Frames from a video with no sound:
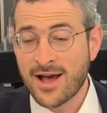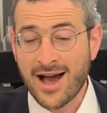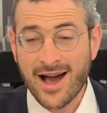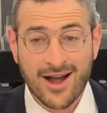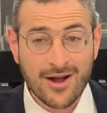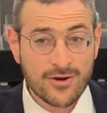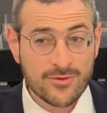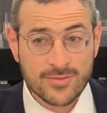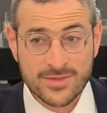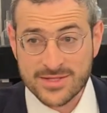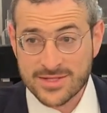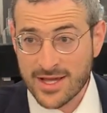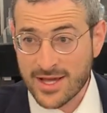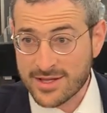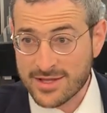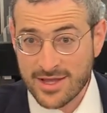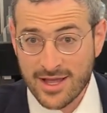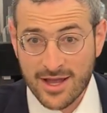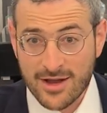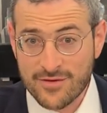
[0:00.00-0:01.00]
Our
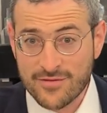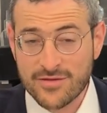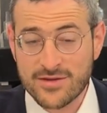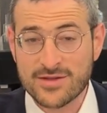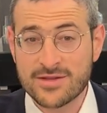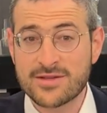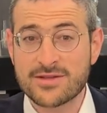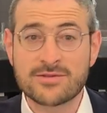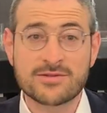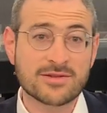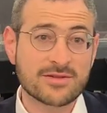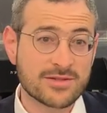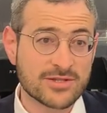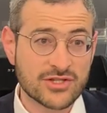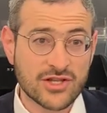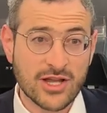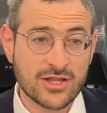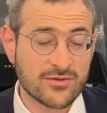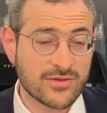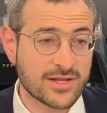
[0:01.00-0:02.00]
Masechta Eruvin
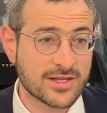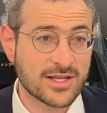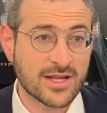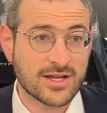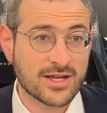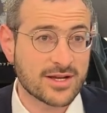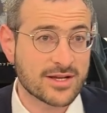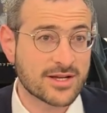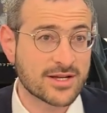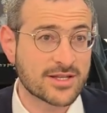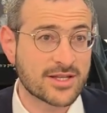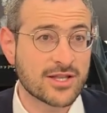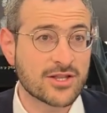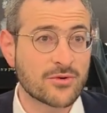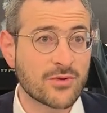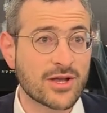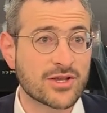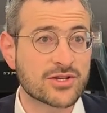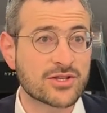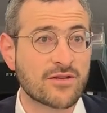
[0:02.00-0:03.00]
generally is like a
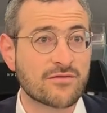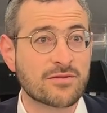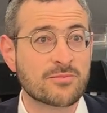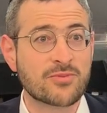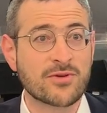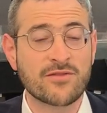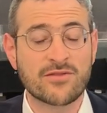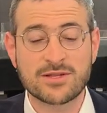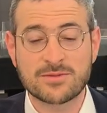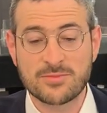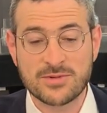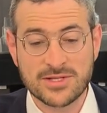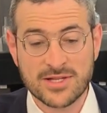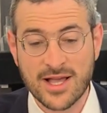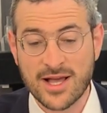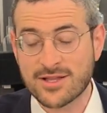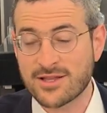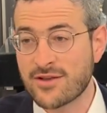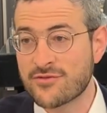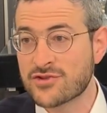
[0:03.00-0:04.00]
continuation of the previous
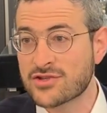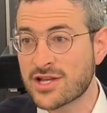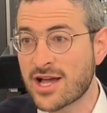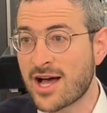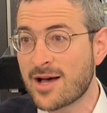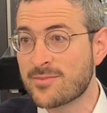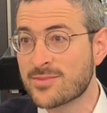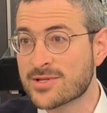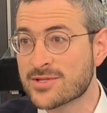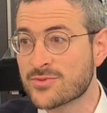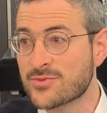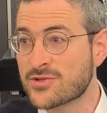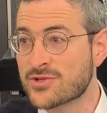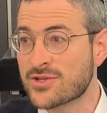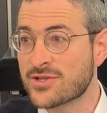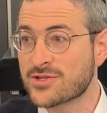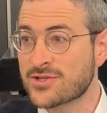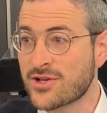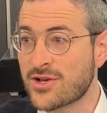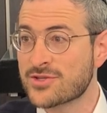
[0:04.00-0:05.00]
Masechta of Shabbos, which
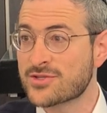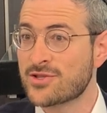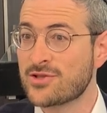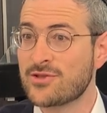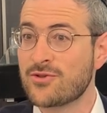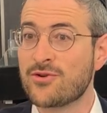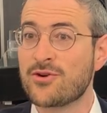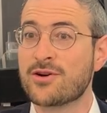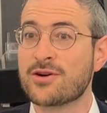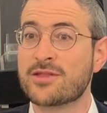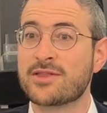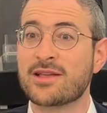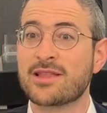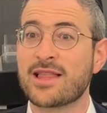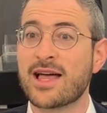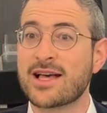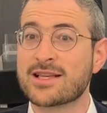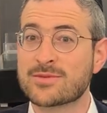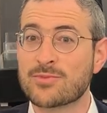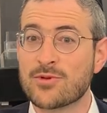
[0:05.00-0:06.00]
discussed the law of the
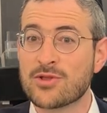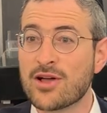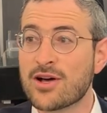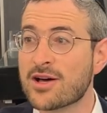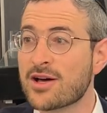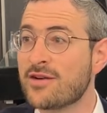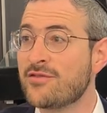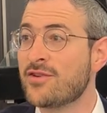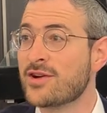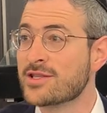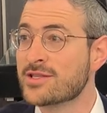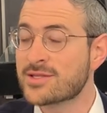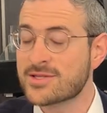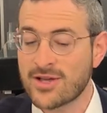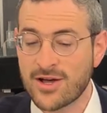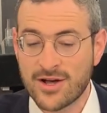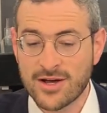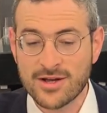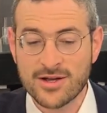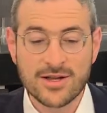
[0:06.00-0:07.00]
last Malacha of
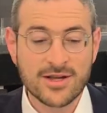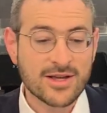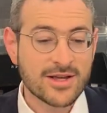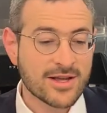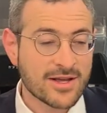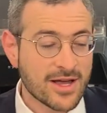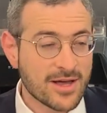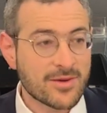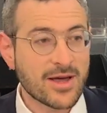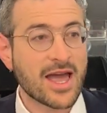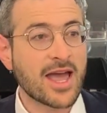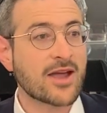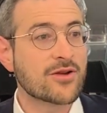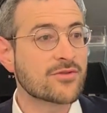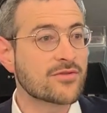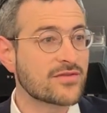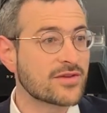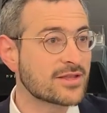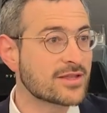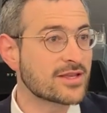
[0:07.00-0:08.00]
Haitzah.
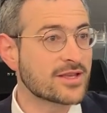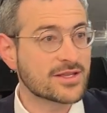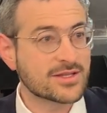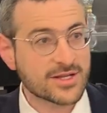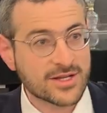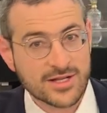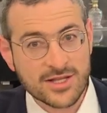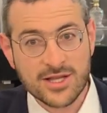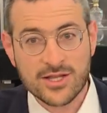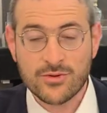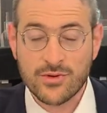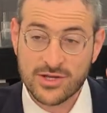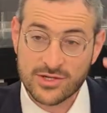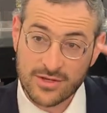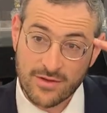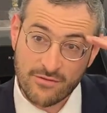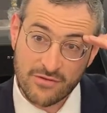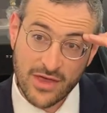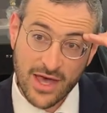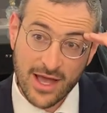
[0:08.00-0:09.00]
Eruvin is a
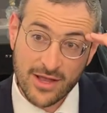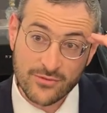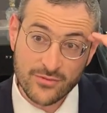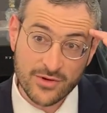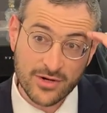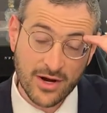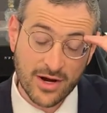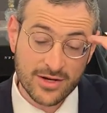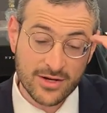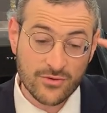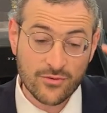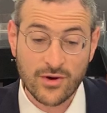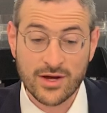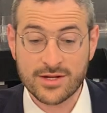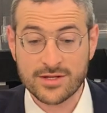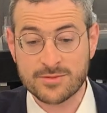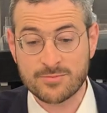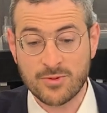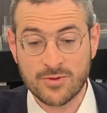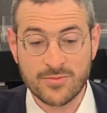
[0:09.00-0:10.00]
continuation of that regarding
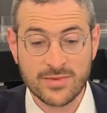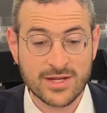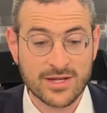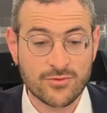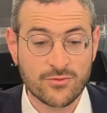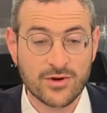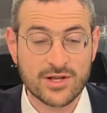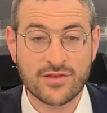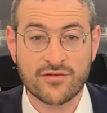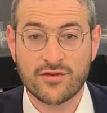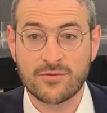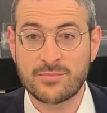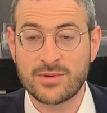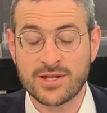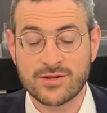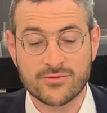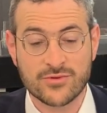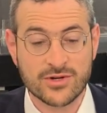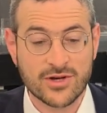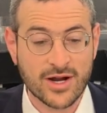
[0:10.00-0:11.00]
what is permitted and what's
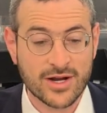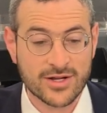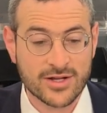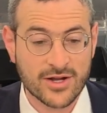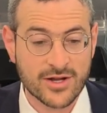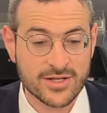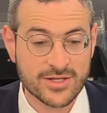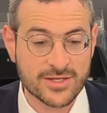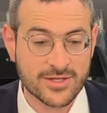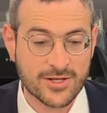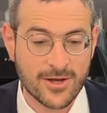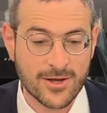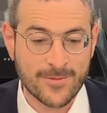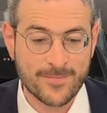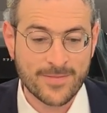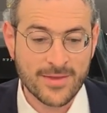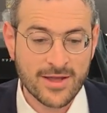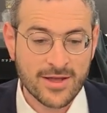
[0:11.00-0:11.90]
forbidden regarding Haitzah.